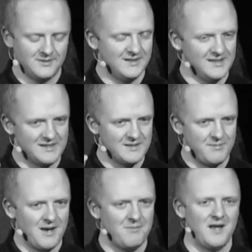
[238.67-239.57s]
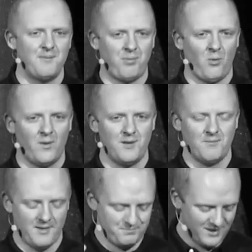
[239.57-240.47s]
and this is my main point,
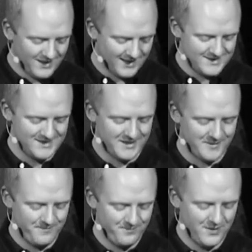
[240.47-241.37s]
my big idea,